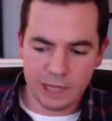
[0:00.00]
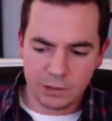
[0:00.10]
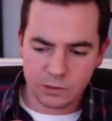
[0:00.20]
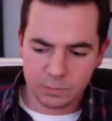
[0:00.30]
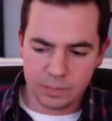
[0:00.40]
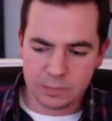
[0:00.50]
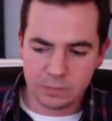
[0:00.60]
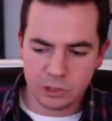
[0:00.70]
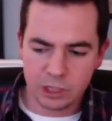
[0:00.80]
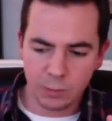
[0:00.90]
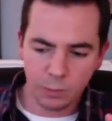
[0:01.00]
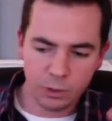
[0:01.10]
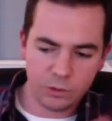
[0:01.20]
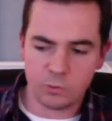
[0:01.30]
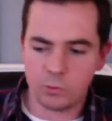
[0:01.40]
end, there's a basement shot
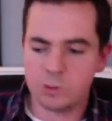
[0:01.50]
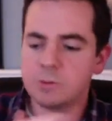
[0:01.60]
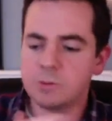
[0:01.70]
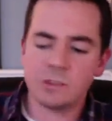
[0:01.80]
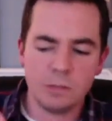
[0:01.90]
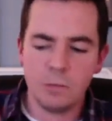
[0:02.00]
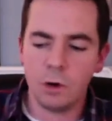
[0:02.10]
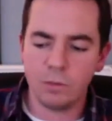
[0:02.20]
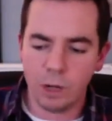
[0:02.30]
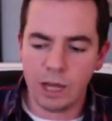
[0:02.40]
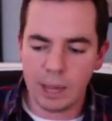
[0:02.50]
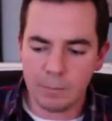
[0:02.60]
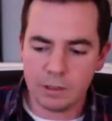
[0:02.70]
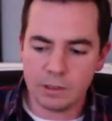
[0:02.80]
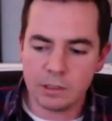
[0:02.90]
where we're supposed to see more of what
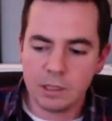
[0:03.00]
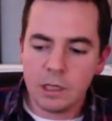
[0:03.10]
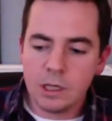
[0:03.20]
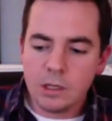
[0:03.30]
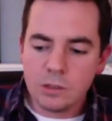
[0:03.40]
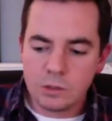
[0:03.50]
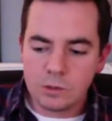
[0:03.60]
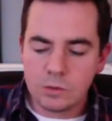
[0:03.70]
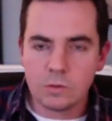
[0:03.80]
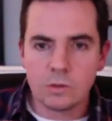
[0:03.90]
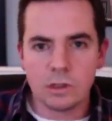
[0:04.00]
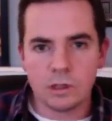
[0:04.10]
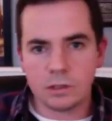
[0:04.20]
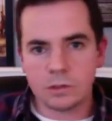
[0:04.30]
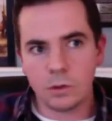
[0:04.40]
happened to
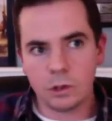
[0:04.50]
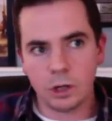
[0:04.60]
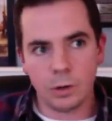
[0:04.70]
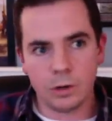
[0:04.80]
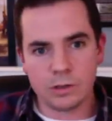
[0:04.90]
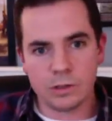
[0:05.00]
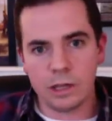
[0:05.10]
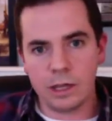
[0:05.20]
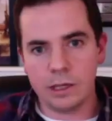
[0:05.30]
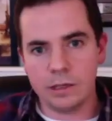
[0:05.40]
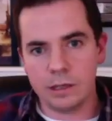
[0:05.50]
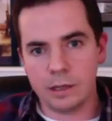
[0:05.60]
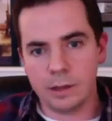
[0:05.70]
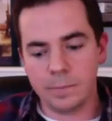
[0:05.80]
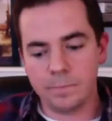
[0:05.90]
the tour goers and
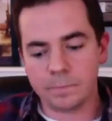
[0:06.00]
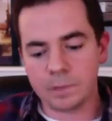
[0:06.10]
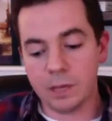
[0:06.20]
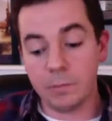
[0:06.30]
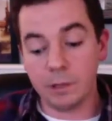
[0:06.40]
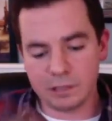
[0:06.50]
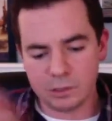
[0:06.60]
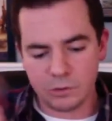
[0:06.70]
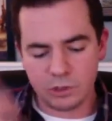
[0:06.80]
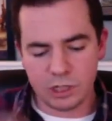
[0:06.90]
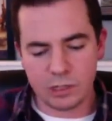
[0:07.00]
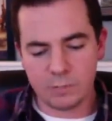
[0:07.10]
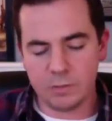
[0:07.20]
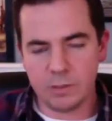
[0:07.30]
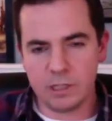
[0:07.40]
Melissa, who's chained up
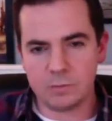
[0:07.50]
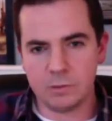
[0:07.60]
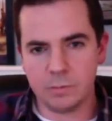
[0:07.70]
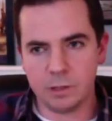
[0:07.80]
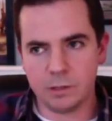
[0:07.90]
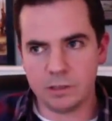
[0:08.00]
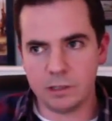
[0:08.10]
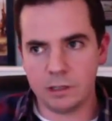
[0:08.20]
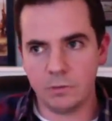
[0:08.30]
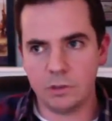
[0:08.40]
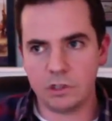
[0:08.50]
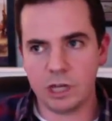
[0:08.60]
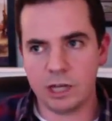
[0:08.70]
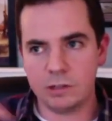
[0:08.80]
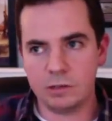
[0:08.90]
in the basement. But we
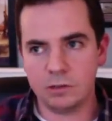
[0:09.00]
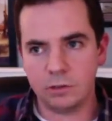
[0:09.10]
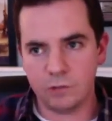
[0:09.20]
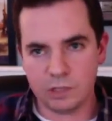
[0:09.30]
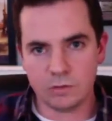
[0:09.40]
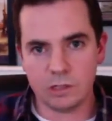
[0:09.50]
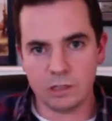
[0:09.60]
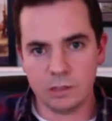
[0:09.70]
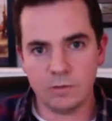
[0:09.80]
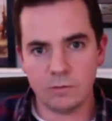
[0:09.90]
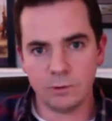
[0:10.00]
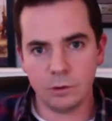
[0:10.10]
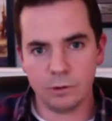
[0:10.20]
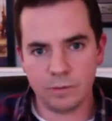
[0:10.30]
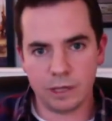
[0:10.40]
shot green screen
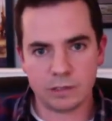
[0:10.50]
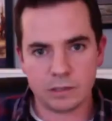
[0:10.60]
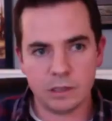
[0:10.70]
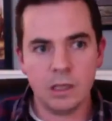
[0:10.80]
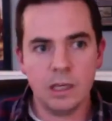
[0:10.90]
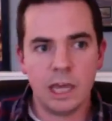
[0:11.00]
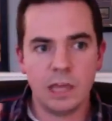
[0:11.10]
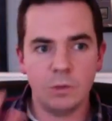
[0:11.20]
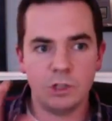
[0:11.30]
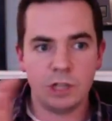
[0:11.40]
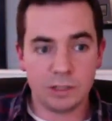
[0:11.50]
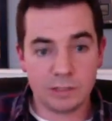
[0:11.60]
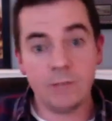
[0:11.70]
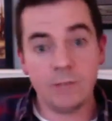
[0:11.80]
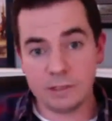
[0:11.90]
for effects, and then we shot a
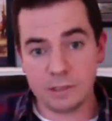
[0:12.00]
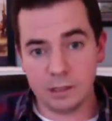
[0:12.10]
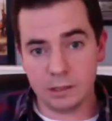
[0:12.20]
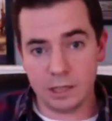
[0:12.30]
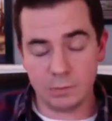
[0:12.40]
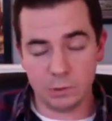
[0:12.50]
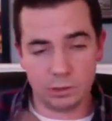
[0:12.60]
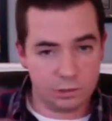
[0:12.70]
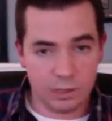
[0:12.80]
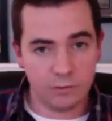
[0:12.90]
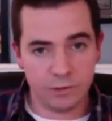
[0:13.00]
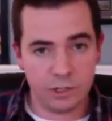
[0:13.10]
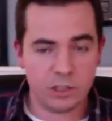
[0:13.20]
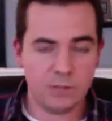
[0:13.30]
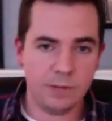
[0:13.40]
safety scene in case we never
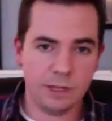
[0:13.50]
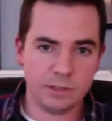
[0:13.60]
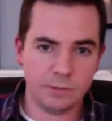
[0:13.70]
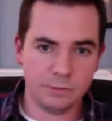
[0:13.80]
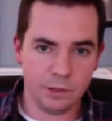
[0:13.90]
finished the effects of